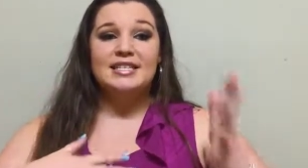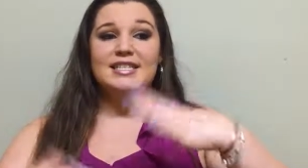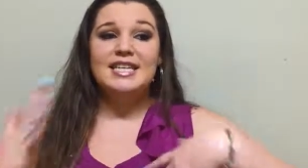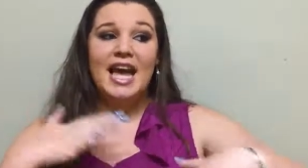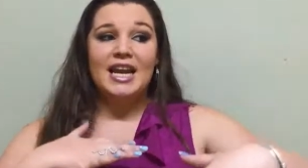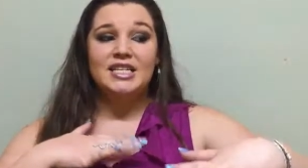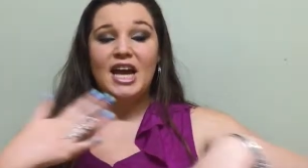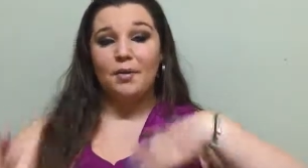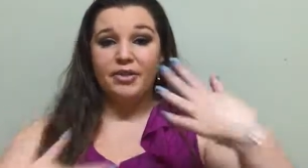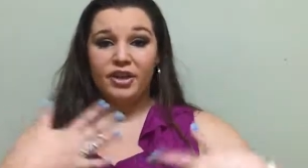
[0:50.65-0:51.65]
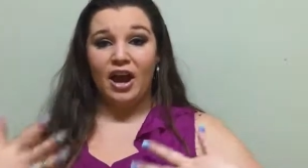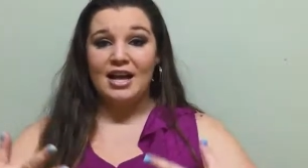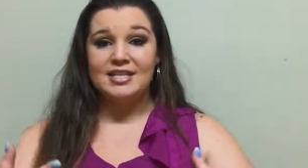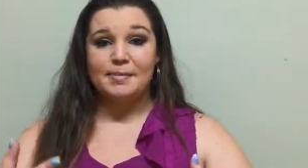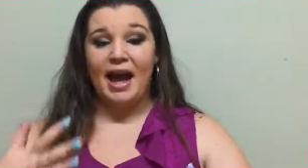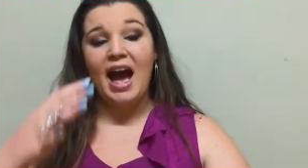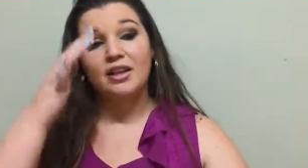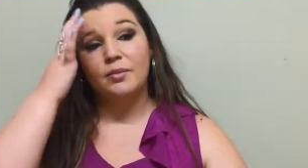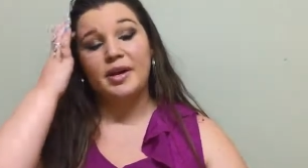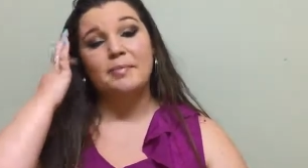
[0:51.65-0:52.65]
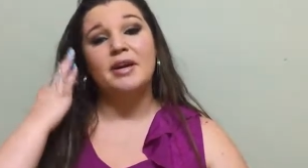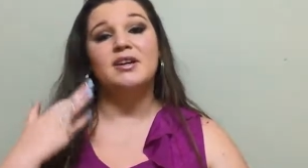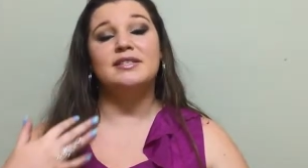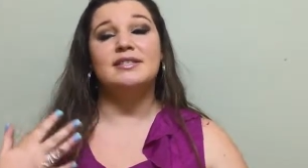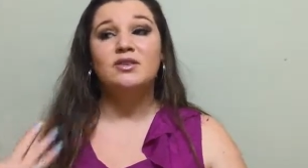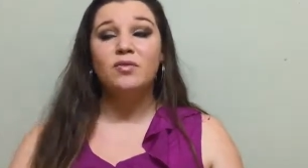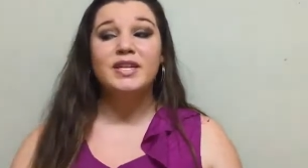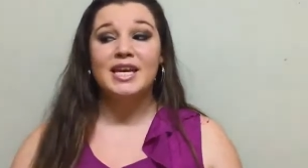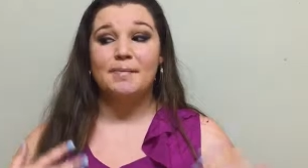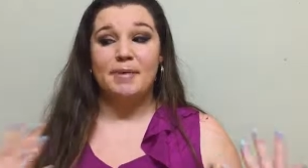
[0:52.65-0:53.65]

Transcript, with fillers: sit down and chat with you guys about Halloween because it's not really